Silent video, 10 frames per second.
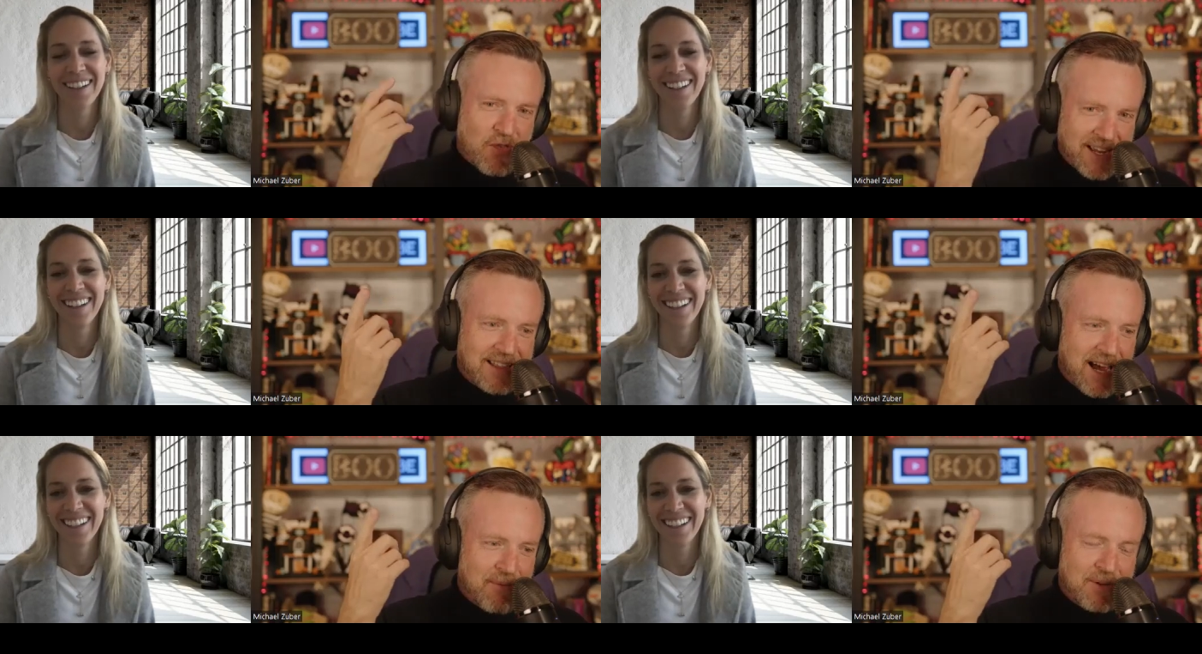Speaker 1: you
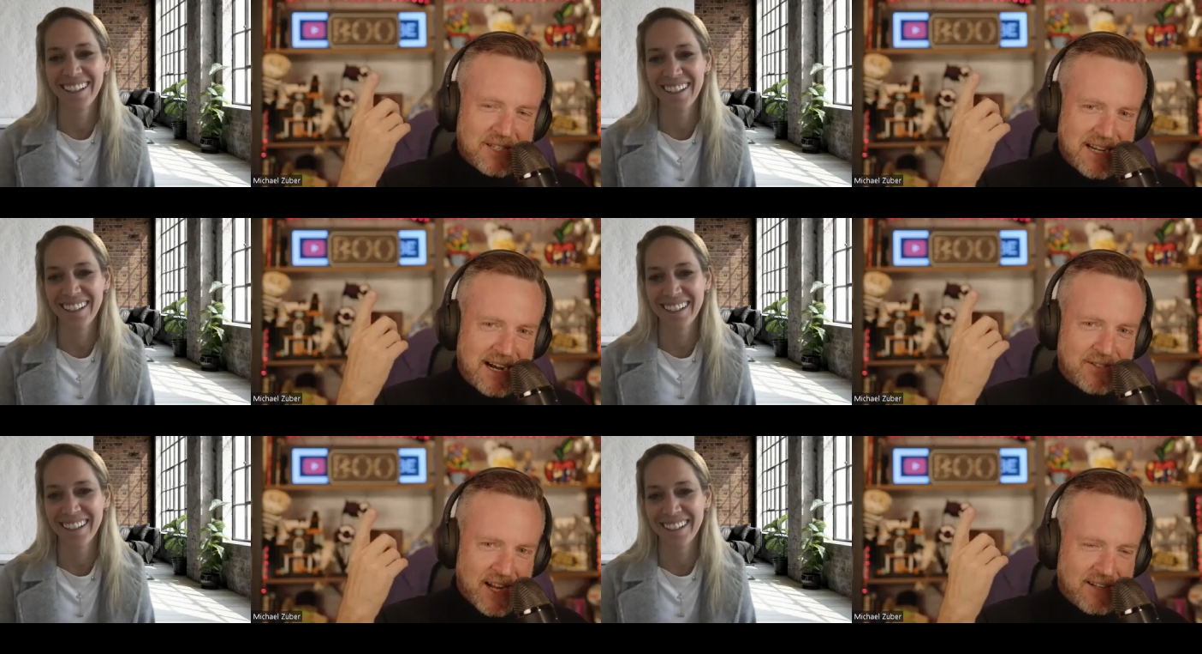think that was
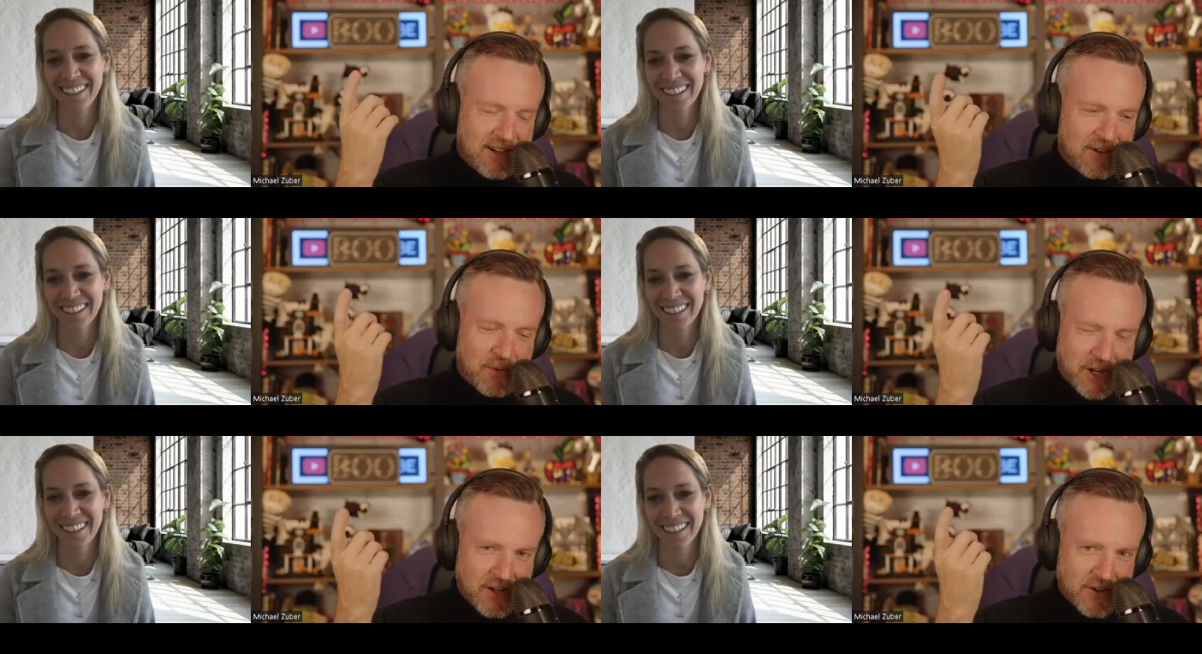an outside
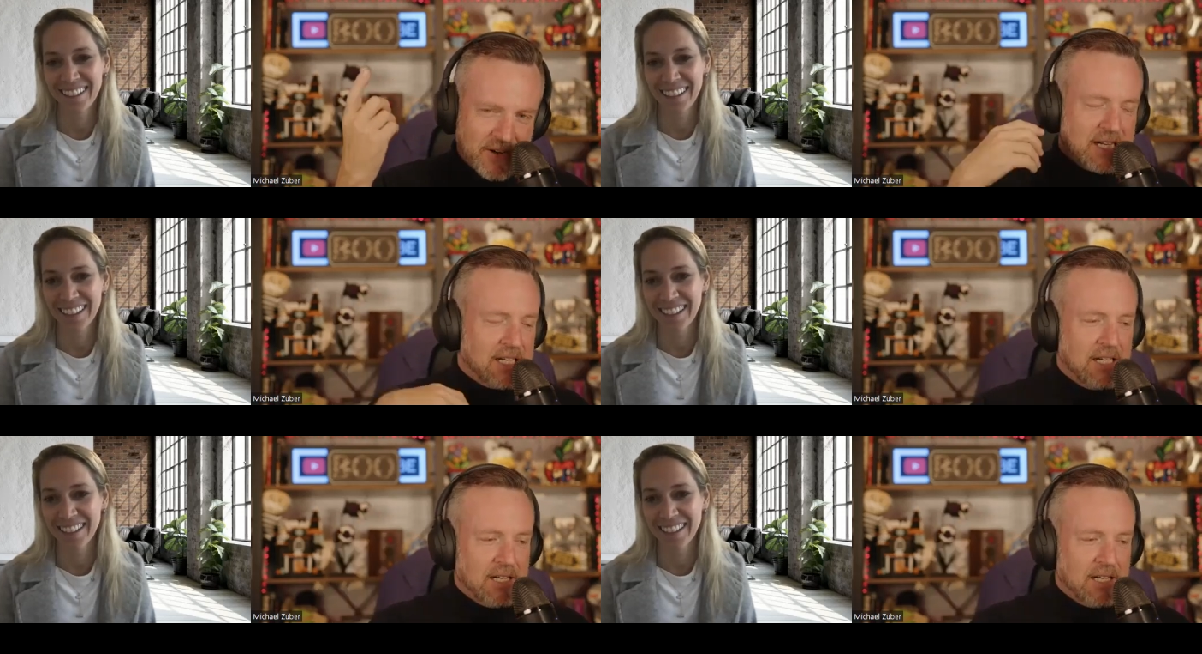color? What are you doing?